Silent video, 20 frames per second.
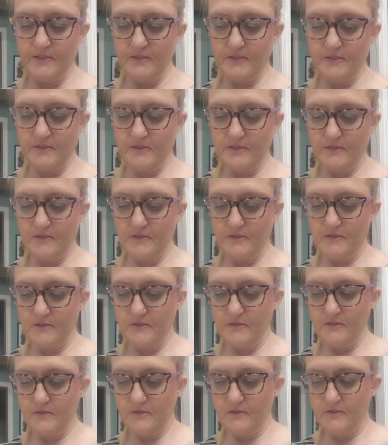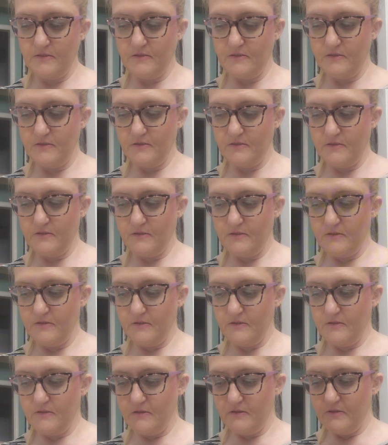
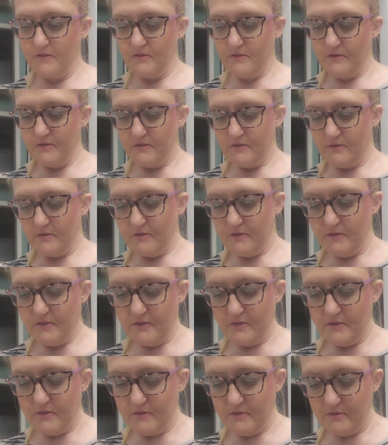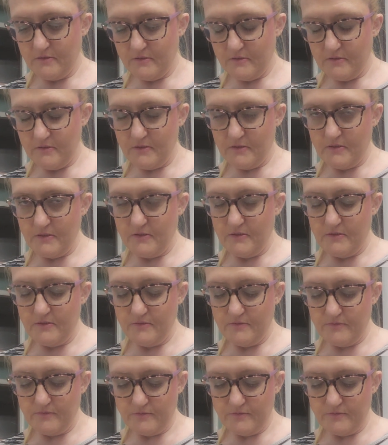(silence)